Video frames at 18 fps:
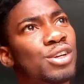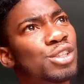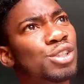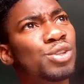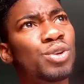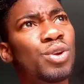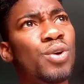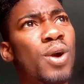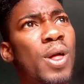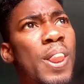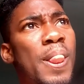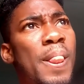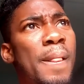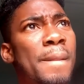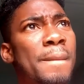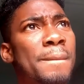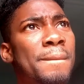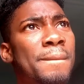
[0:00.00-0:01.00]

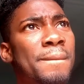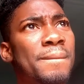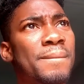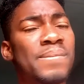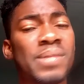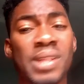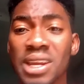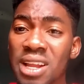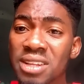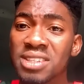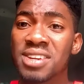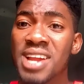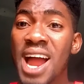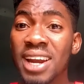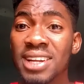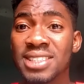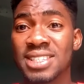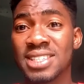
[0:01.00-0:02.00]
Now the
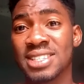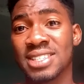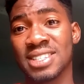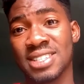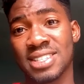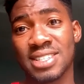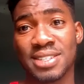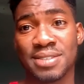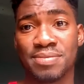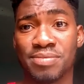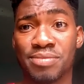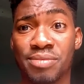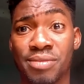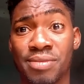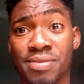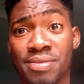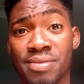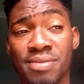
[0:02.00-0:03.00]
reality is this.
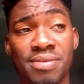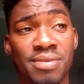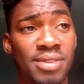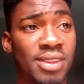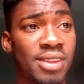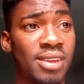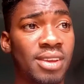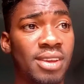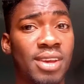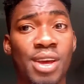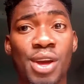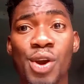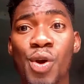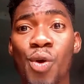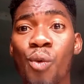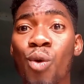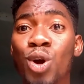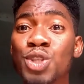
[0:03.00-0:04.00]

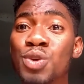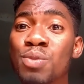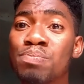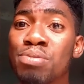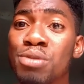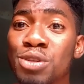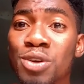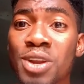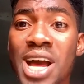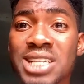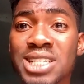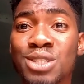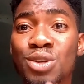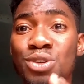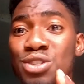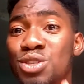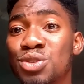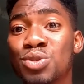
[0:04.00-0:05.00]
What you put on has
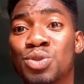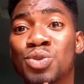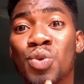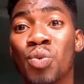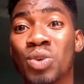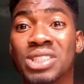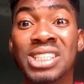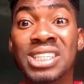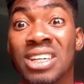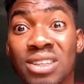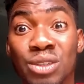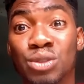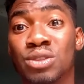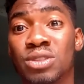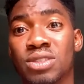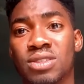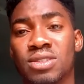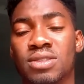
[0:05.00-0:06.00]
nothing to do with
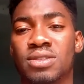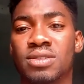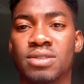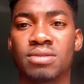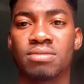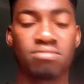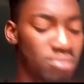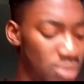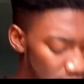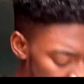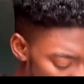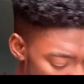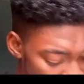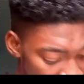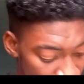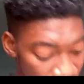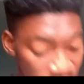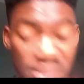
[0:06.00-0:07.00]
God.
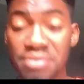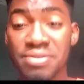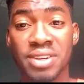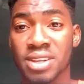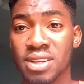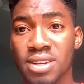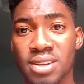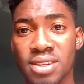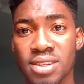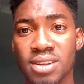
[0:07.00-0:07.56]
Take it or leave it.